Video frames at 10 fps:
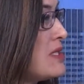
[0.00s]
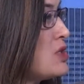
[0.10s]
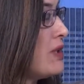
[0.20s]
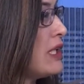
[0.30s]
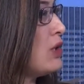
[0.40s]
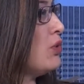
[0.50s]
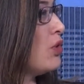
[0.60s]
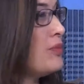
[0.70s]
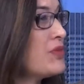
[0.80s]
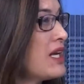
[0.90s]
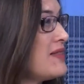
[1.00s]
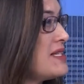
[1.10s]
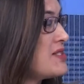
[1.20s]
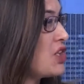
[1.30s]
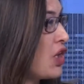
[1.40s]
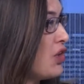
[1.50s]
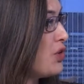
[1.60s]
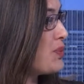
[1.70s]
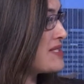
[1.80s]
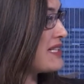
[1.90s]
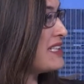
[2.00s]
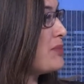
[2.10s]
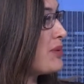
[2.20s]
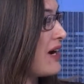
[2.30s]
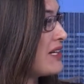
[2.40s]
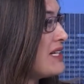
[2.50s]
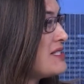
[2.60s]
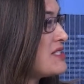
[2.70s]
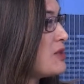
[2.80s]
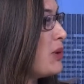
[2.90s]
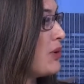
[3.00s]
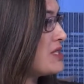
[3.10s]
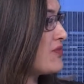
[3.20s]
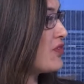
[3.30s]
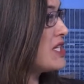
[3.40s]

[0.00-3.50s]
this is really cool. This girl was selling brownies to the boys